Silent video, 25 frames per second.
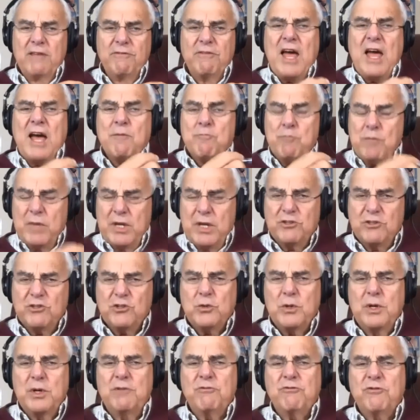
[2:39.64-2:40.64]
That
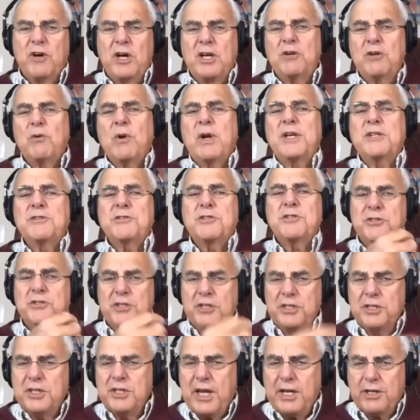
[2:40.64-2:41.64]
ministry
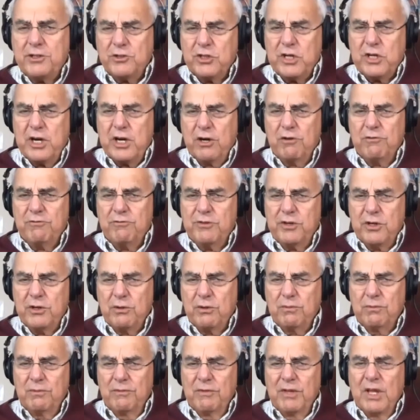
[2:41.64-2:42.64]
fundraises and takes care of
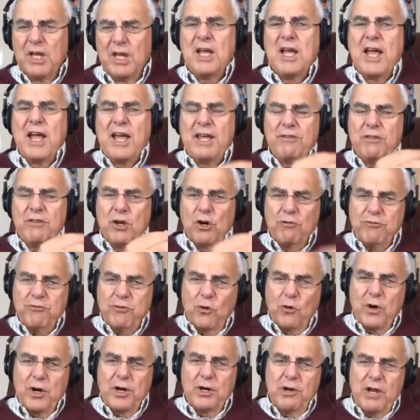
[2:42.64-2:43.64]
you. And
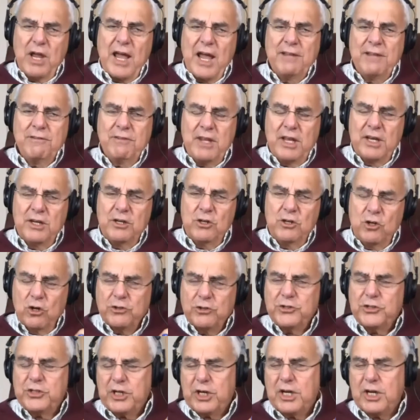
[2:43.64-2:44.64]
therefore, and then
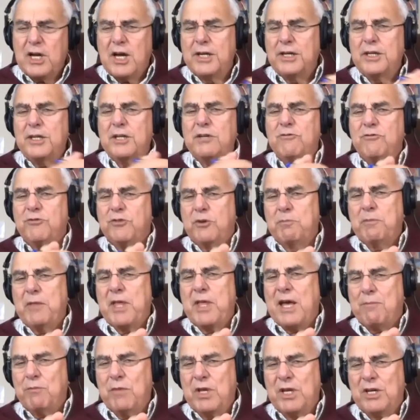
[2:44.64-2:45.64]
you're seconded from
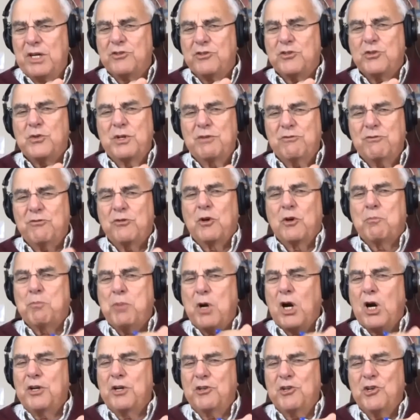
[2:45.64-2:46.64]
that ministry for
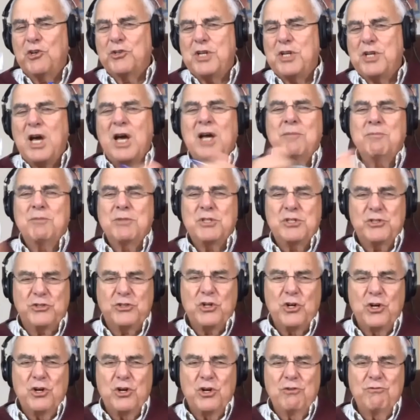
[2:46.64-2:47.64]
part of your time to
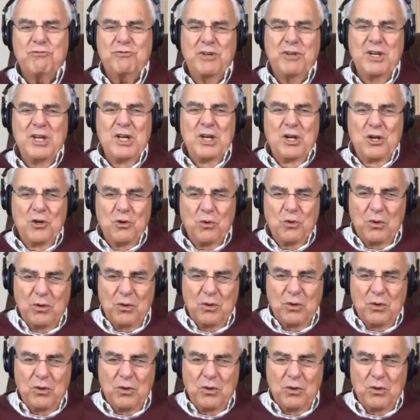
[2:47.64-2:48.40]
serve with